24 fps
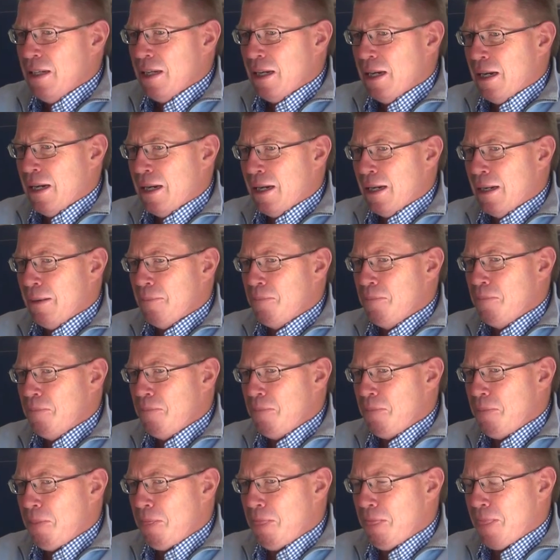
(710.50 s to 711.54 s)
And
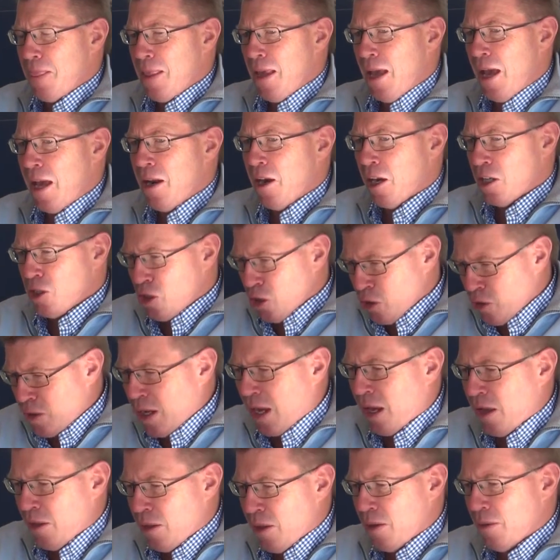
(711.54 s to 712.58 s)
I do
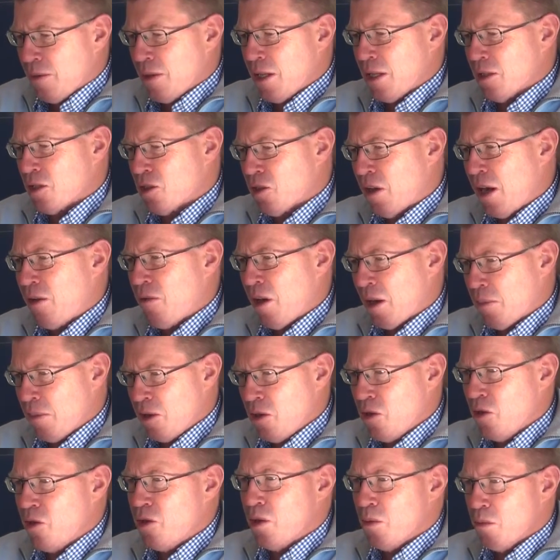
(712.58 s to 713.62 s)
know that the Australian Rugby
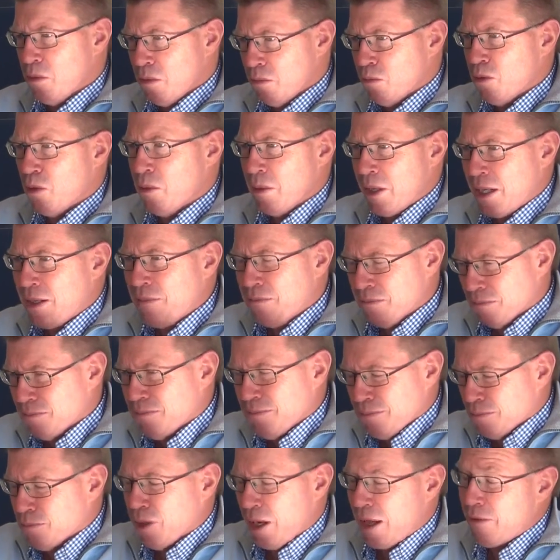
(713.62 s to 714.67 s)
Union
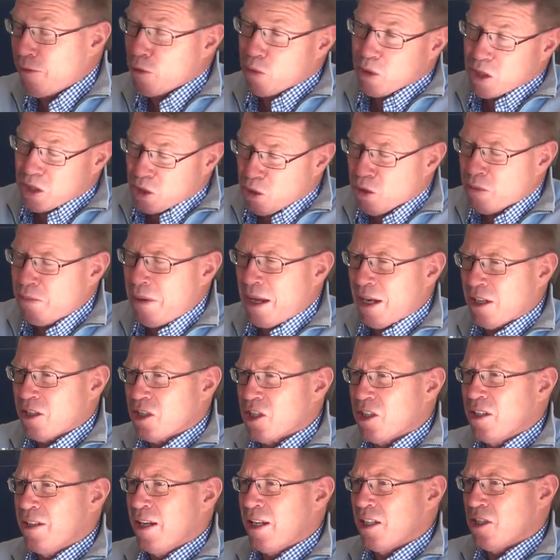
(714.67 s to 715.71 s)
will have a restored balance
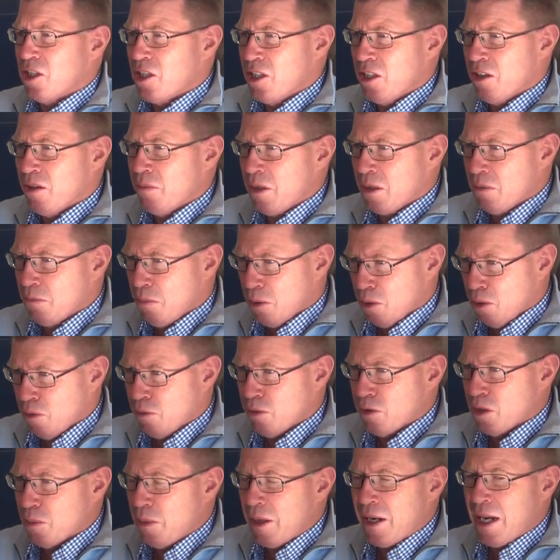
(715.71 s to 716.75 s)
sheet next year. I mean,
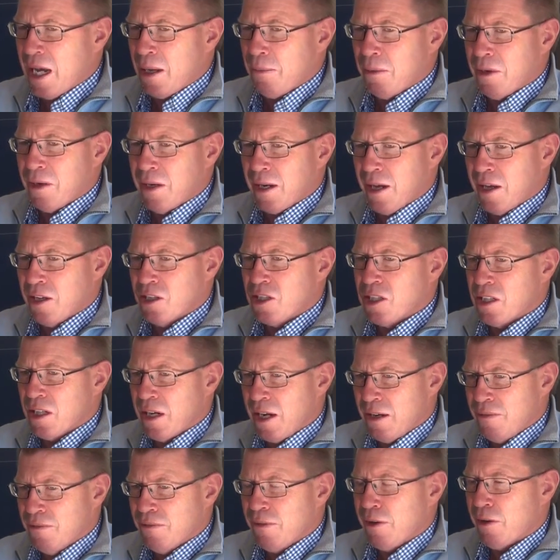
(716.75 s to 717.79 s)
Pulver has been able to
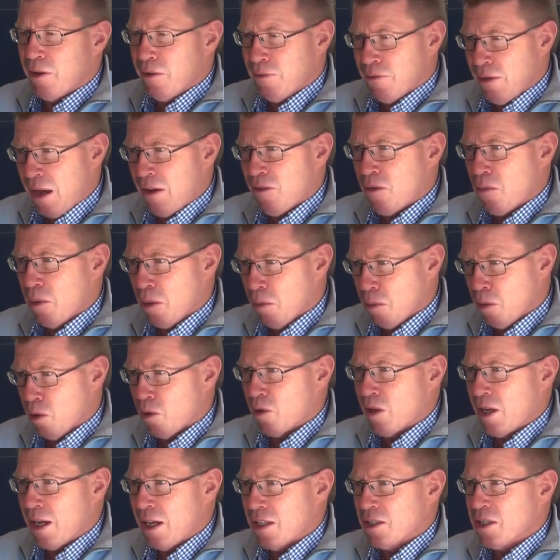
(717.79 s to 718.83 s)
negotiate very favourable
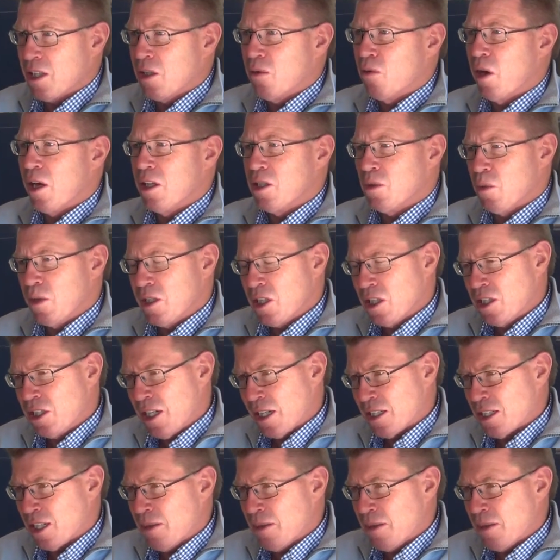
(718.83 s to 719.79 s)
broadcasting rights, which are just